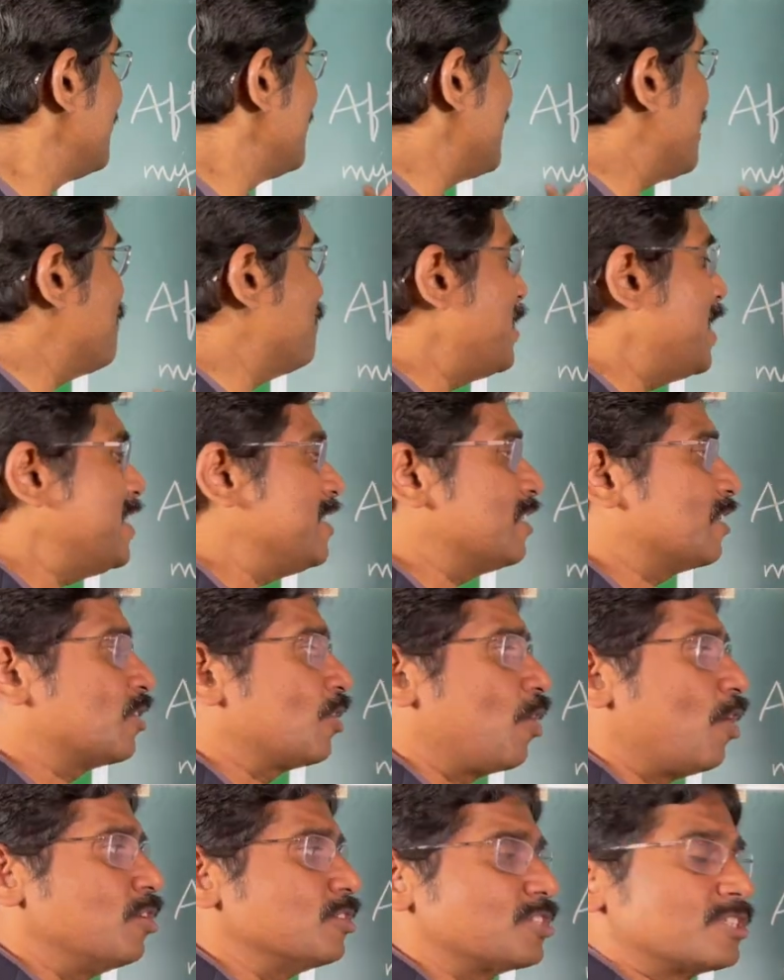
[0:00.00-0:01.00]
A main
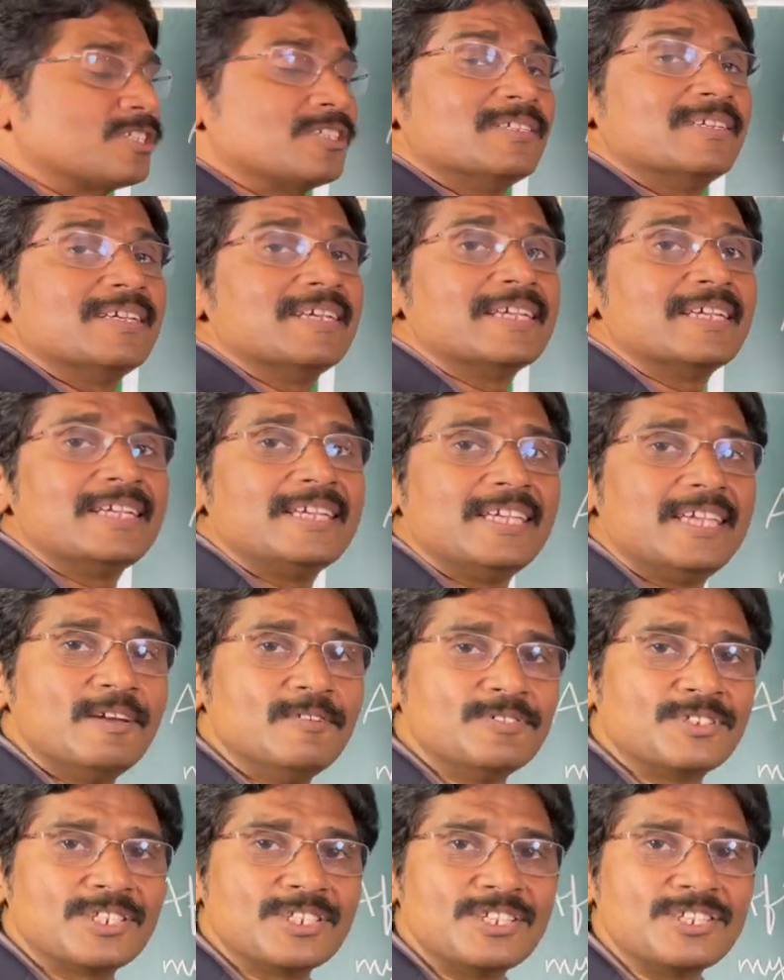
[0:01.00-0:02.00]
clause
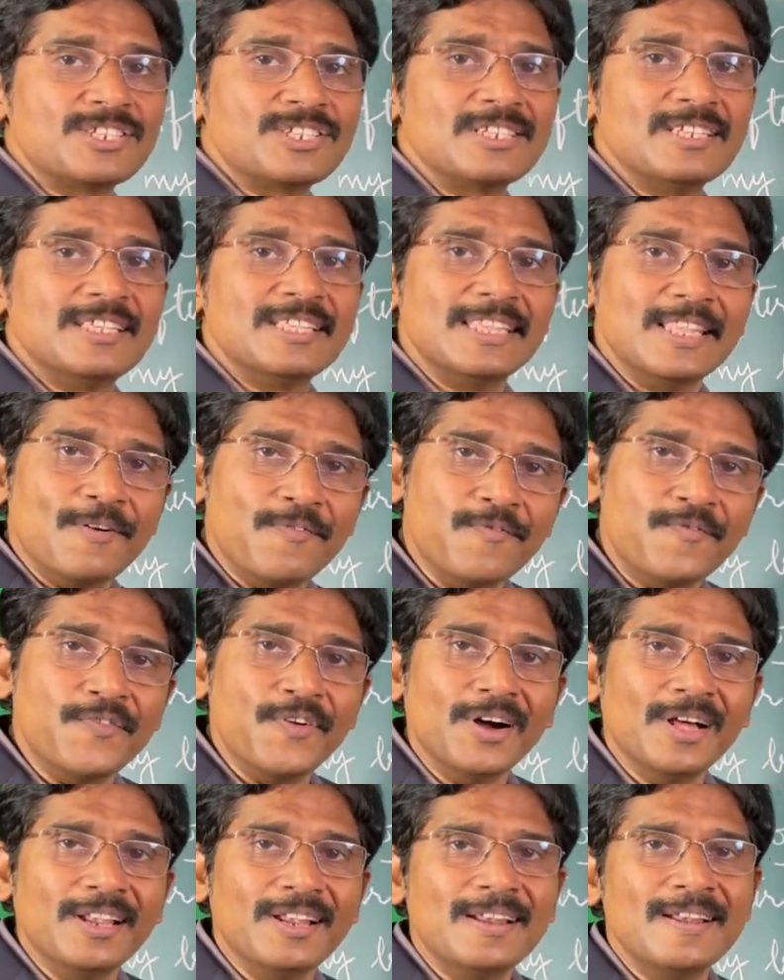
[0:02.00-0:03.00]
gives us the
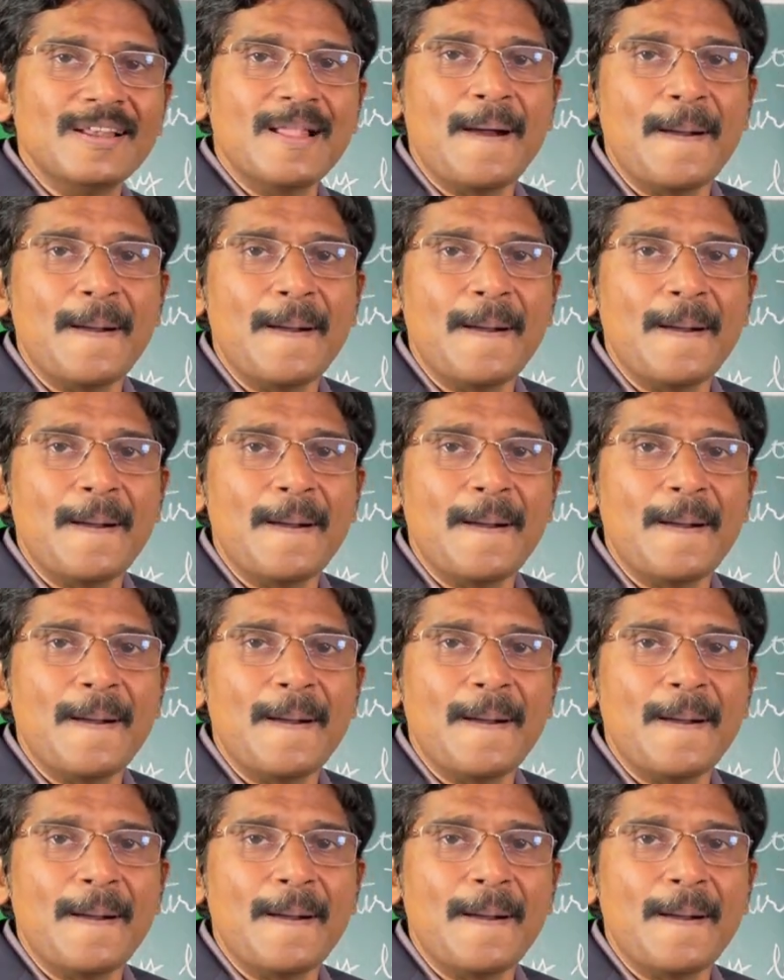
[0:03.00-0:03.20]
full